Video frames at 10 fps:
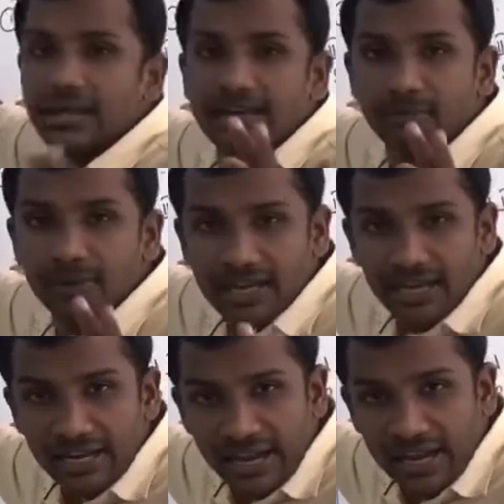
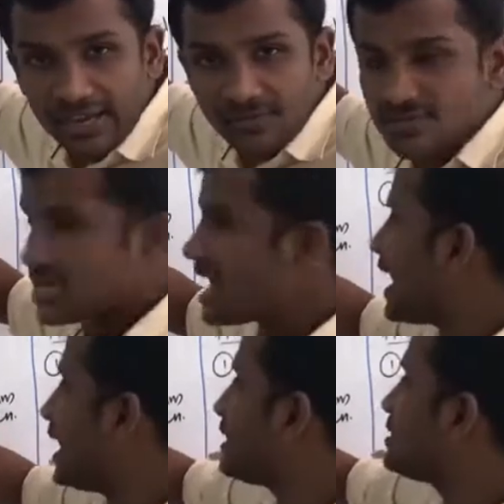chemical knives
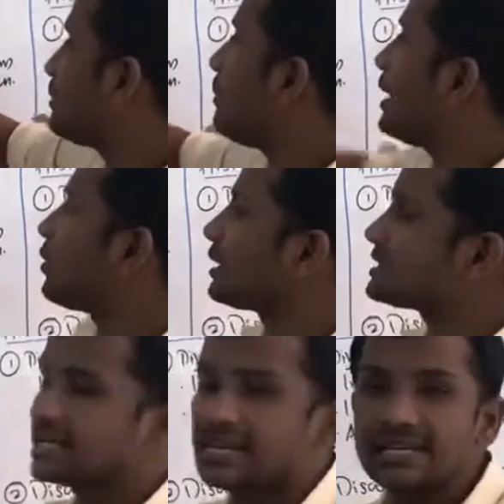and
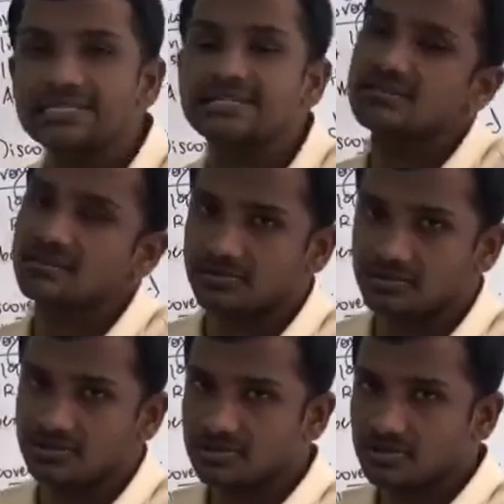biological
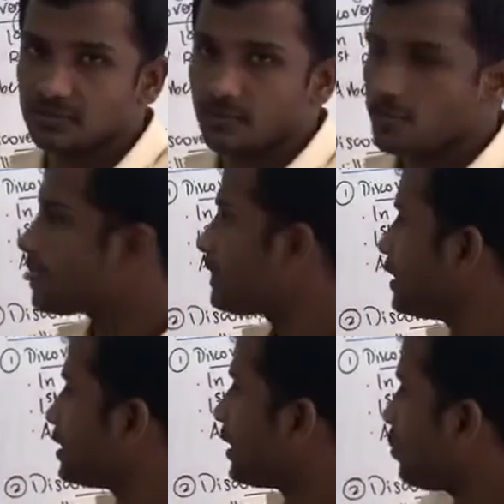scissors.
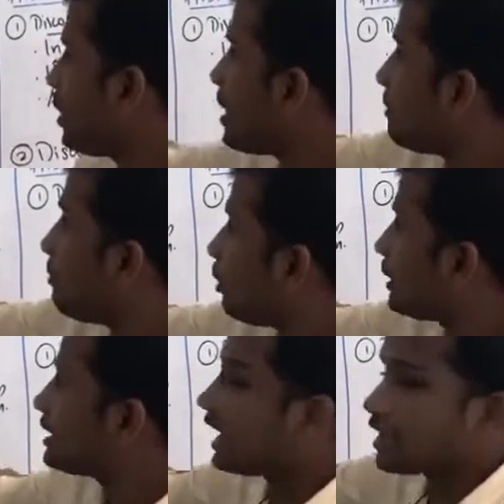Now
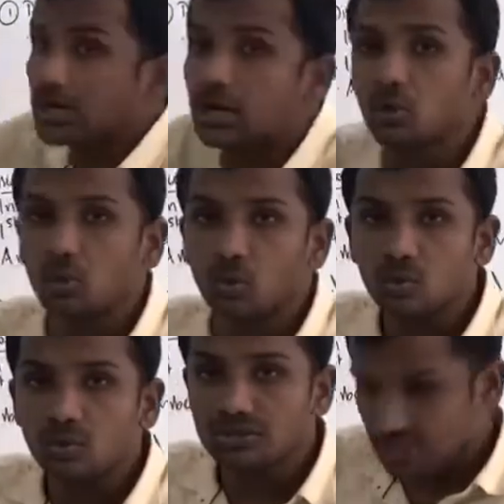molecular
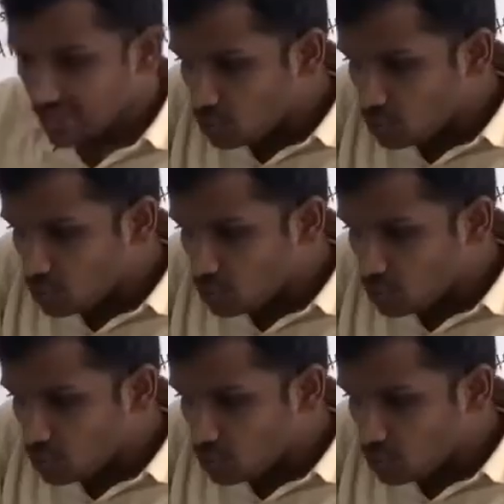glue, just